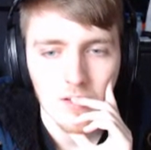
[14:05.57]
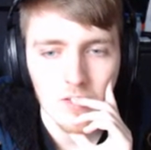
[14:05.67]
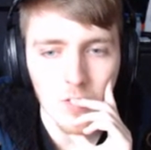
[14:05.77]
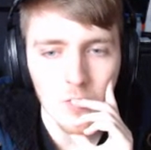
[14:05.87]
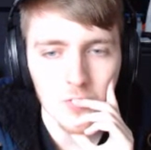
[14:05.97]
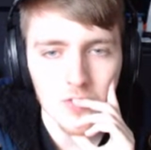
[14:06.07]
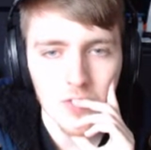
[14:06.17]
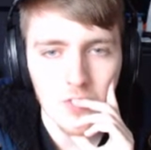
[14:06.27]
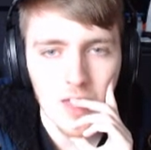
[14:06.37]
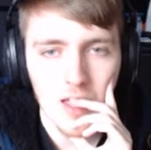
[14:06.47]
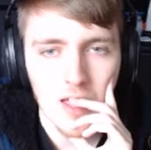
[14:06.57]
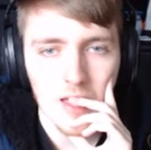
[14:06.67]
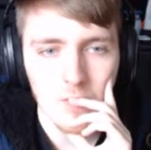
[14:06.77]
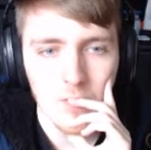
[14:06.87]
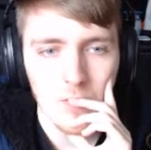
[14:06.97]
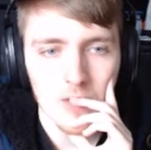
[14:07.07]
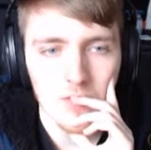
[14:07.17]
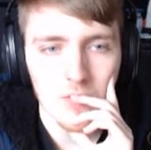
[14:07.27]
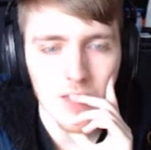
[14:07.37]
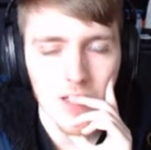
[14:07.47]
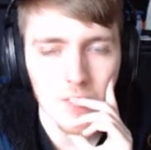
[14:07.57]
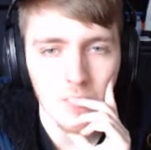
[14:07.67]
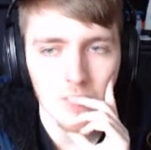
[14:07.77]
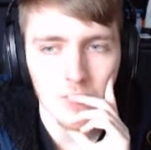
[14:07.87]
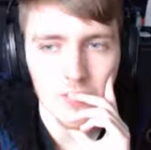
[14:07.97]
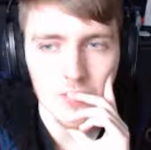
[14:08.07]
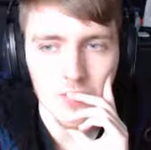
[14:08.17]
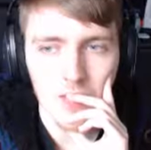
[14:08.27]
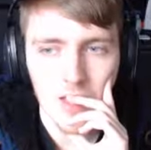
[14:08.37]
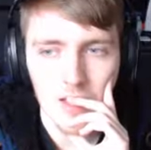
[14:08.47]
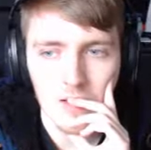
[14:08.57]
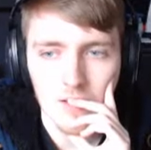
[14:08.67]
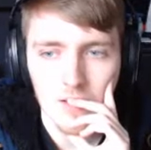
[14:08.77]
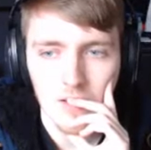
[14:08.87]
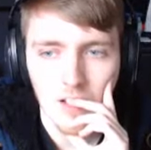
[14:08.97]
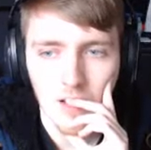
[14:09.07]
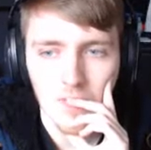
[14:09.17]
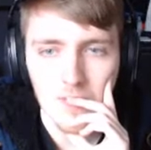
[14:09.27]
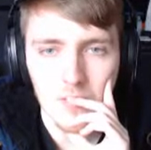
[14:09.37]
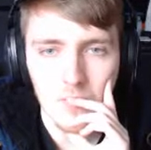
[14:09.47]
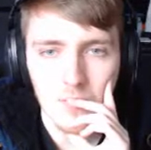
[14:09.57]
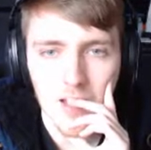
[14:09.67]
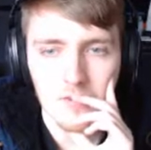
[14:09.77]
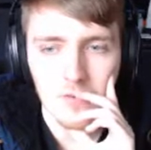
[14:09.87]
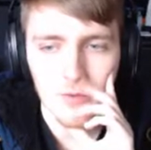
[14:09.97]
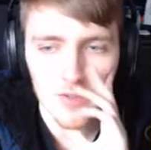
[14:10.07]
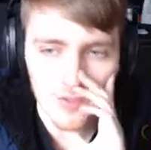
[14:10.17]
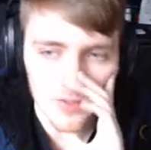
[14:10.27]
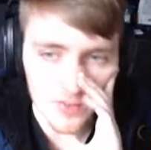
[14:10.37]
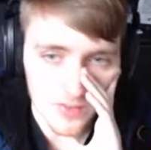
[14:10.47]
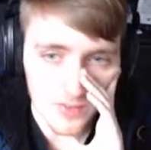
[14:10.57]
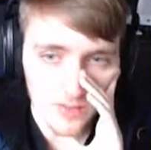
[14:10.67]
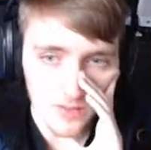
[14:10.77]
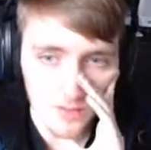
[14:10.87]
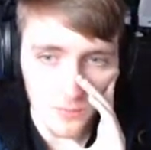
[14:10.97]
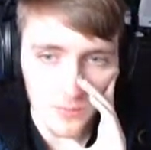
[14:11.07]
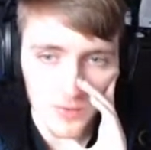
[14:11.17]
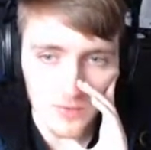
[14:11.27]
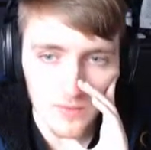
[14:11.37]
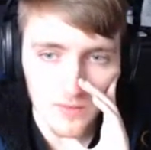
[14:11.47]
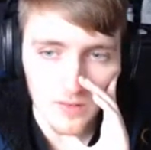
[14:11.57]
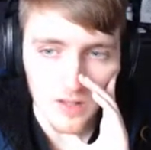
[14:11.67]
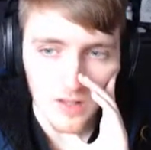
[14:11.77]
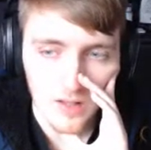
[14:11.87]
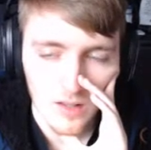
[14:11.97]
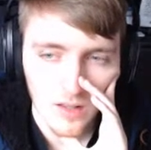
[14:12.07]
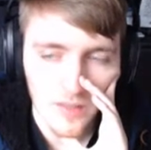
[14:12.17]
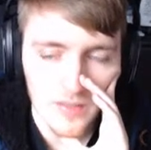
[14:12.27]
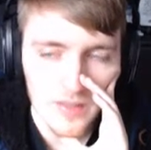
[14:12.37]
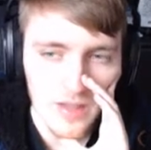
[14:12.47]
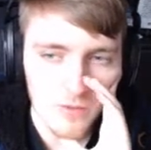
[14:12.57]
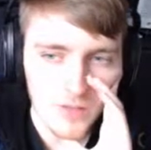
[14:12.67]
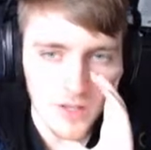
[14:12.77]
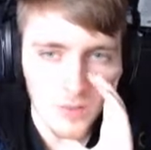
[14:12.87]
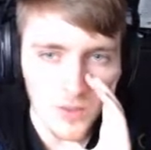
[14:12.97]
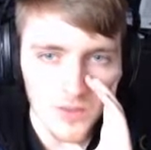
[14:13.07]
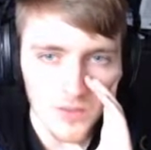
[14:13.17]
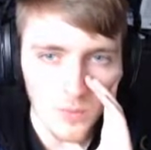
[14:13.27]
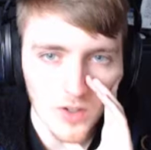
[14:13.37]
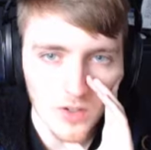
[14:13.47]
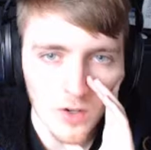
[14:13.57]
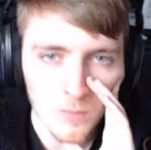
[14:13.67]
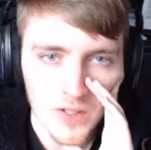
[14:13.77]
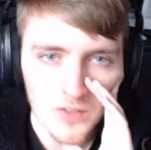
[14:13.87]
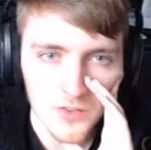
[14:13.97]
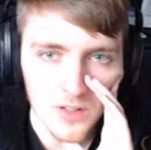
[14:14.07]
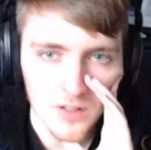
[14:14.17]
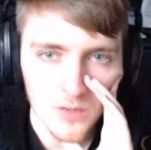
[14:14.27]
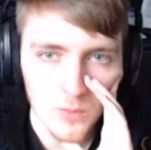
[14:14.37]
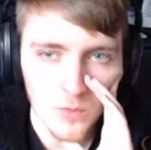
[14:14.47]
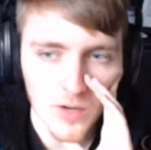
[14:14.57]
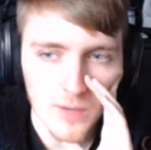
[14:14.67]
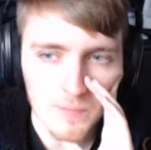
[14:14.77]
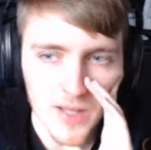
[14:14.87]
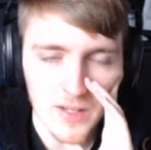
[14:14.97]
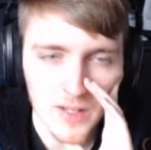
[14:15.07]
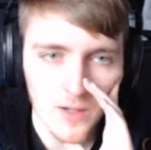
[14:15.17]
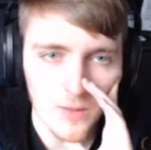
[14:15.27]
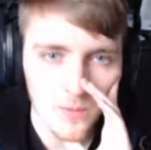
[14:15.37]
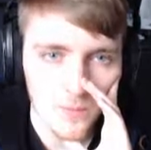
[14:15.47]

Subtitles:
Cauldron's okay, Runaway's okay, Wolverine's okay. I think we have creatures. But I think every deck wants 1 combat trick, so we'll grab that now.